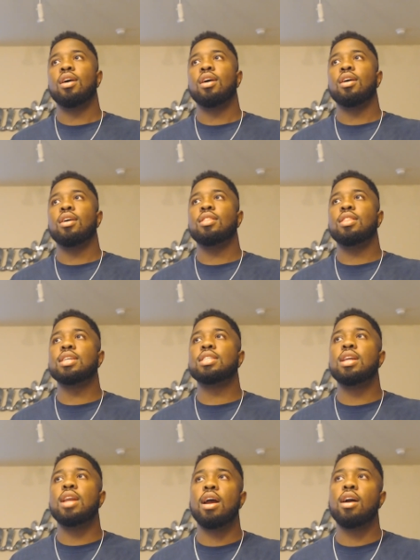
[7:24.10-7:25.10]
this
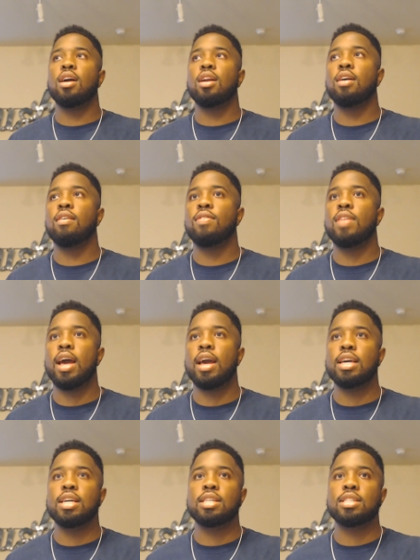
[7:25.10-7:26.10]
narrative that
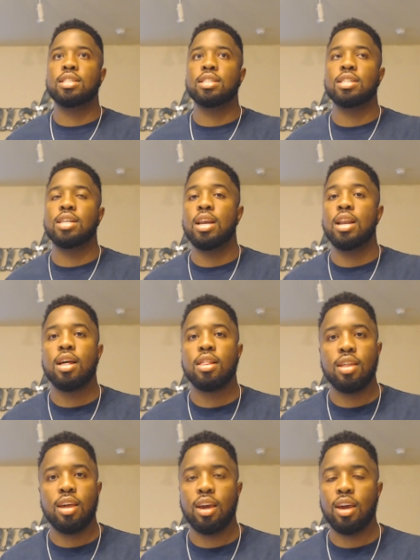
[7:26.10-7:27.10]
he's just
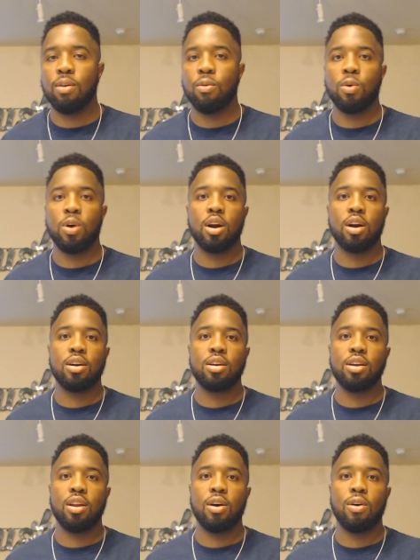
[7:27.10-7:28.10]
nothing and we're
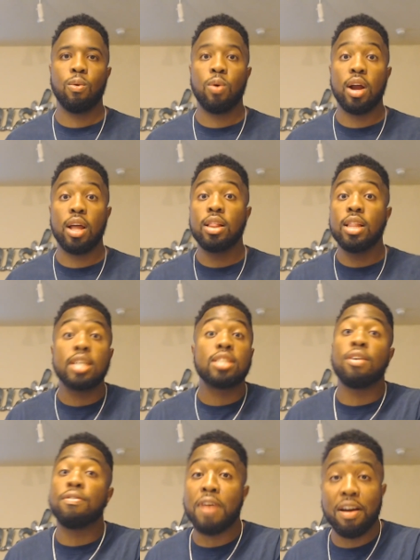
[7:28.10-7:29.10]
at least a
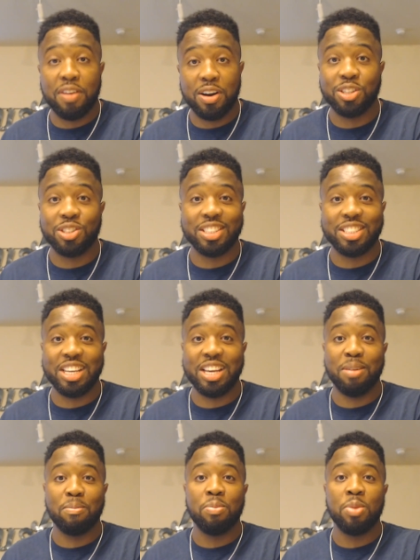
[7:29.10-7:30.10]
500
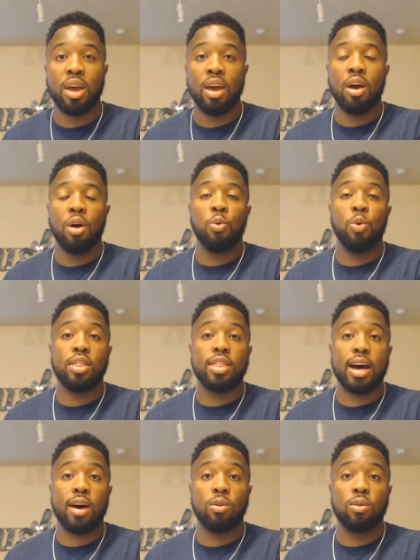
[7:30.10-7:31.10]
team
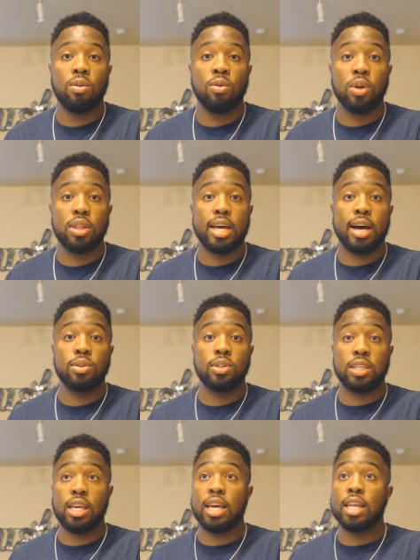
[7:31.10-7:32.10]
without
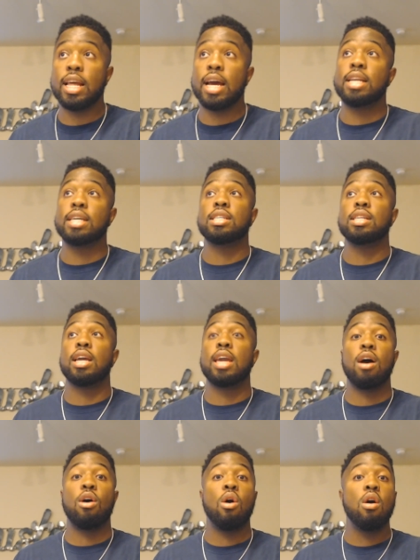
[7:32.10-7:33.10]
Zeke, and that doesn't
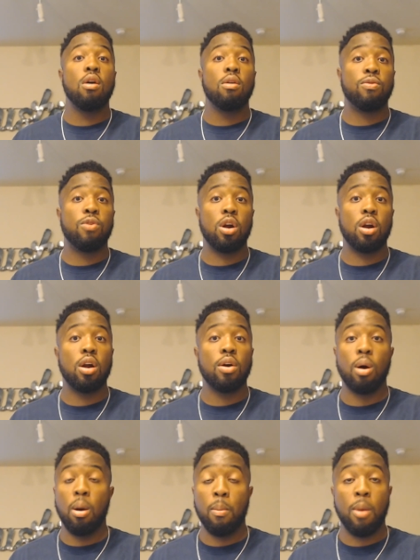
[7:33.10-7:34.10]
account for
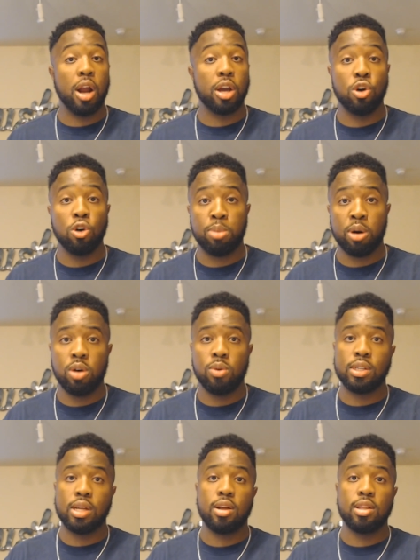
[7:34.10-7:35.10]
Amari Cooper, who was
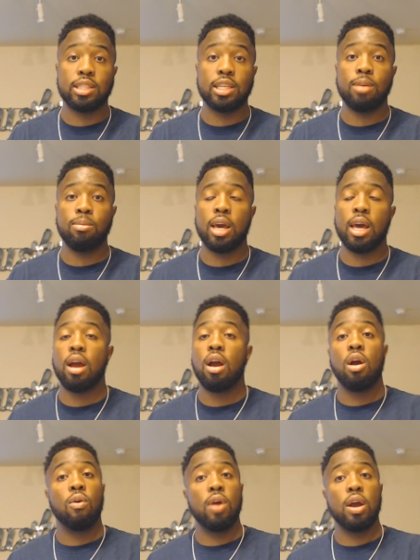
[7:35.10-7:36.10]
not on the team yet,
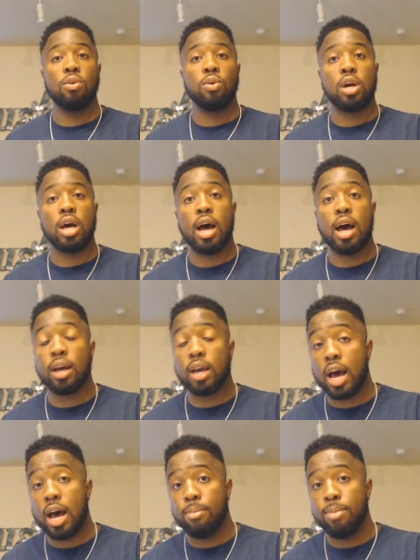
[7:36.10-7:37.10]
Randall
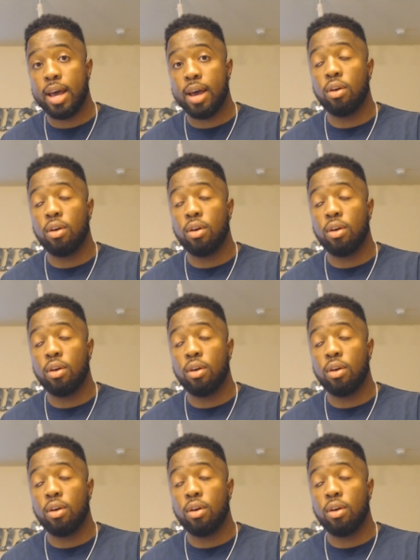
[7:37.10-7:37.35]
Cobb, that